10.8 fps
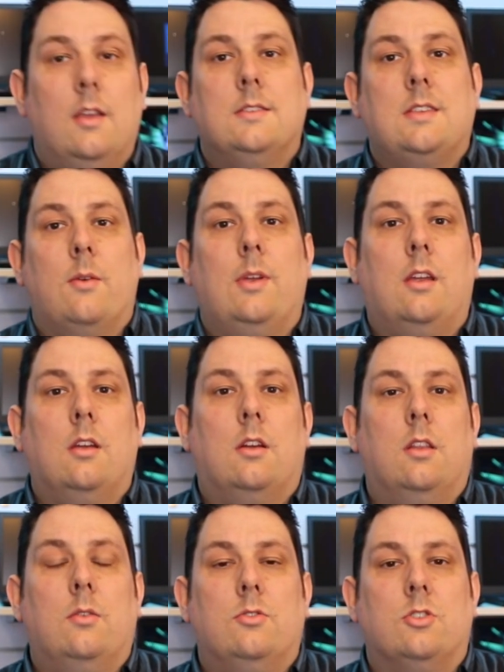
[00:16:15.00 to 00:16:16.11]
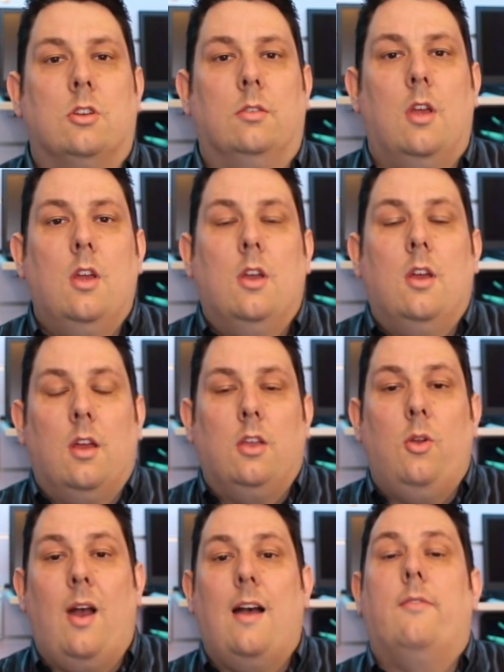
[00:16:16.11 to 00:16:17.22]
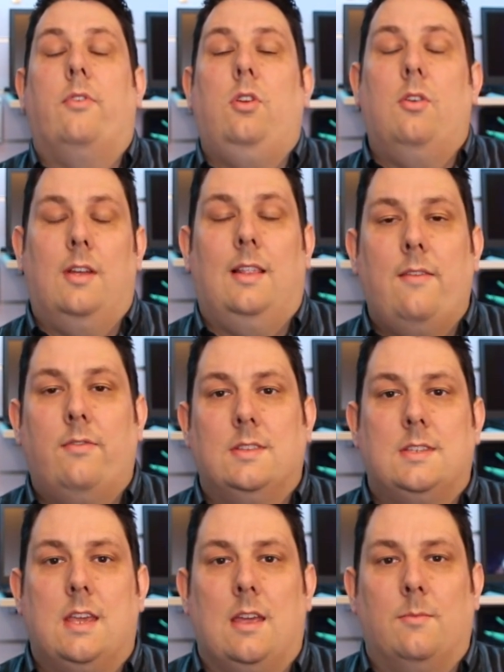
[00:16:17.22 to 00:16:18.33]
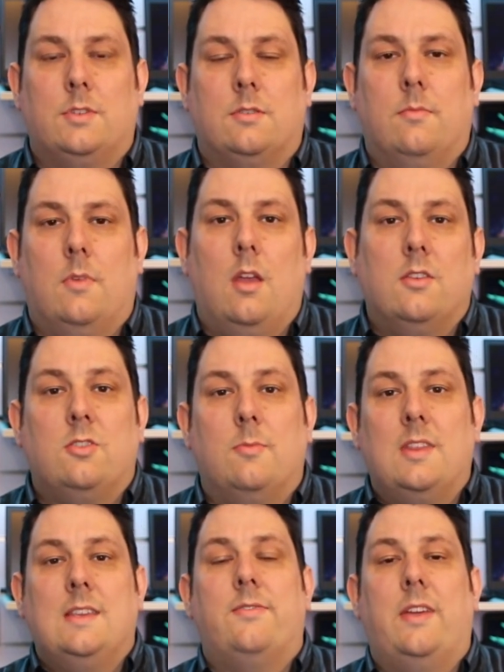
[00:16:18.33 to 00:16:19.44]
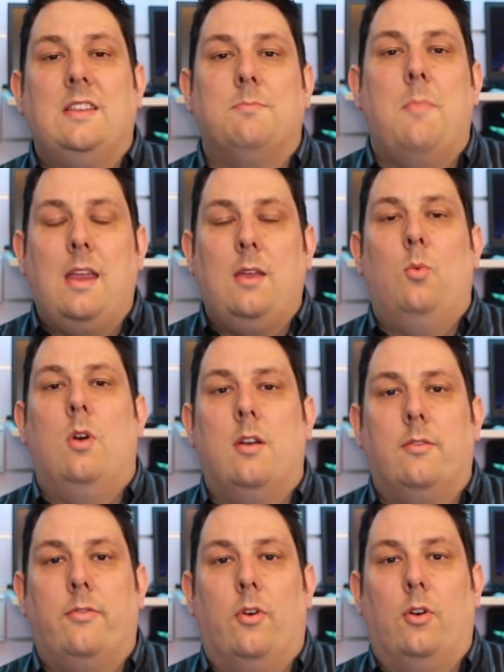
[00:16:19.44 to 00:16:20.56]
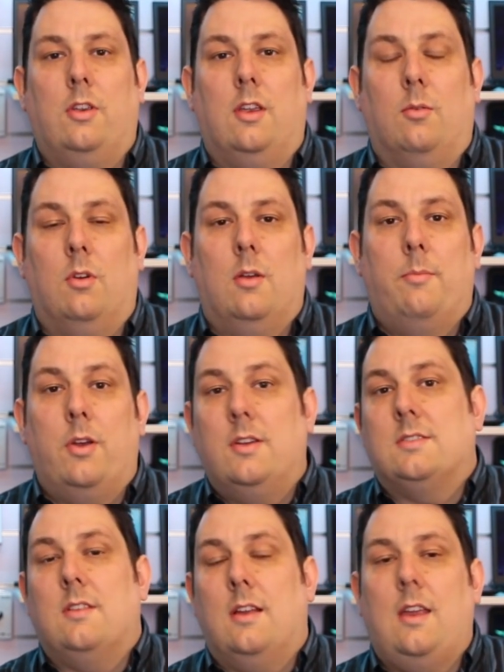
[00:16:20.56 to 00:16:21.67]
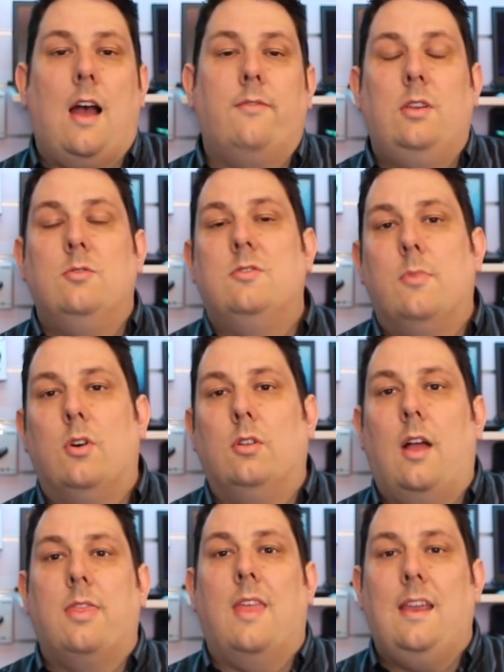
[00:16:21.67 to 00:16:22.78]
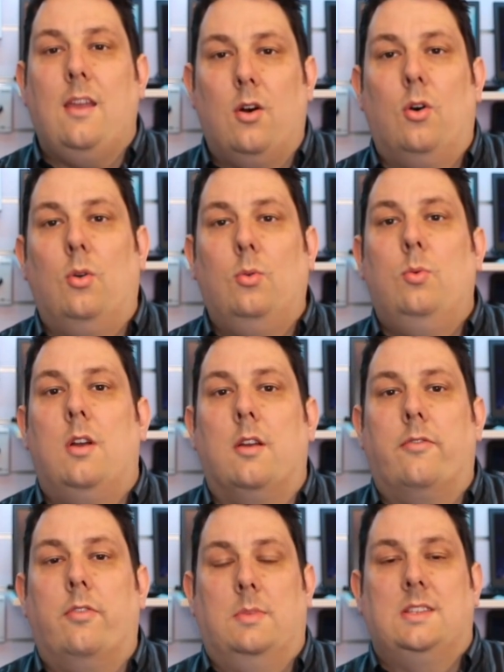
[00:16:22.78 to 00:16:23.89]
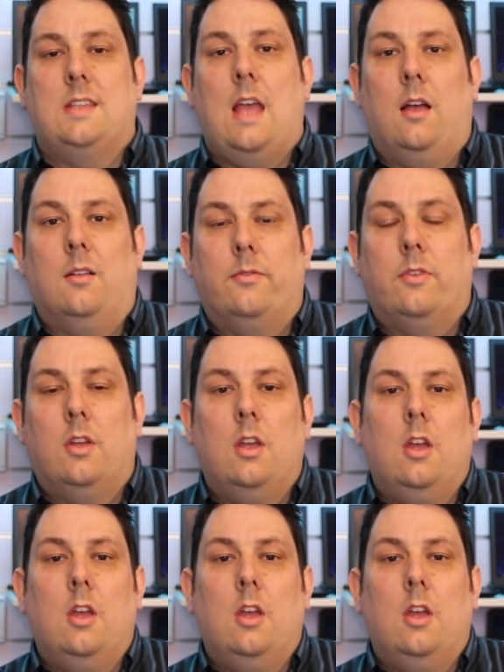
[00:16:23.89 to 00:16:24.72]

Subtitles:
So in conclusion, you have your 11 tips. Some of these things may work for you. Personally, I've used them all and they all work for myself.